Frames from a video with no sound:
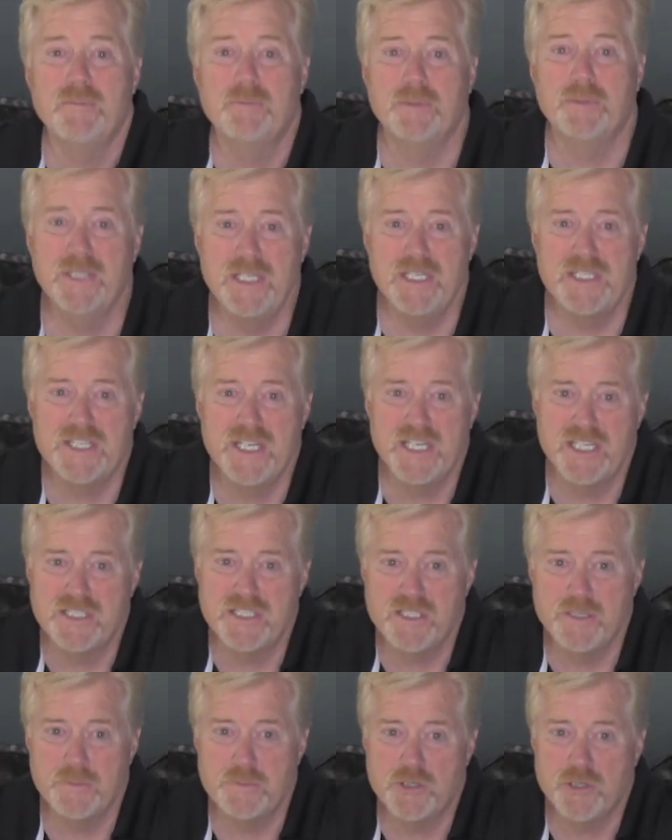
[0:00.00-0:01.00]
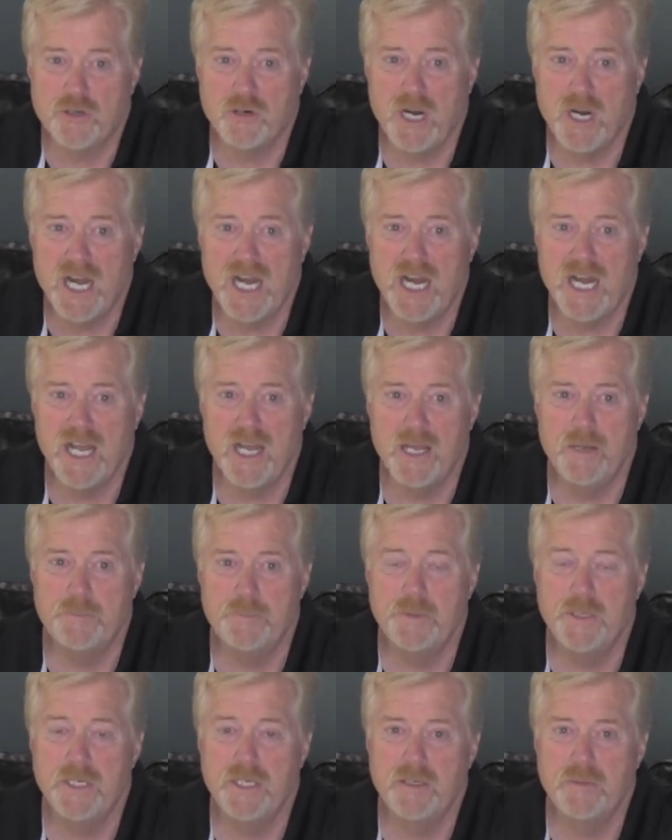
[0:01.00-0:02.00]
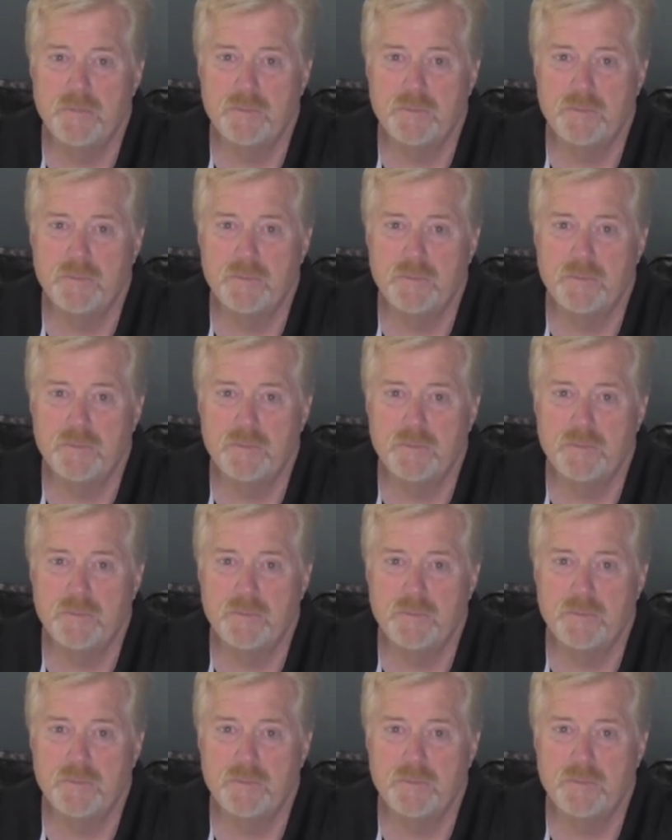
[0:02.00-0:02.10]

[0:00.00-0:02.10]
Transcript: Please hit subscribe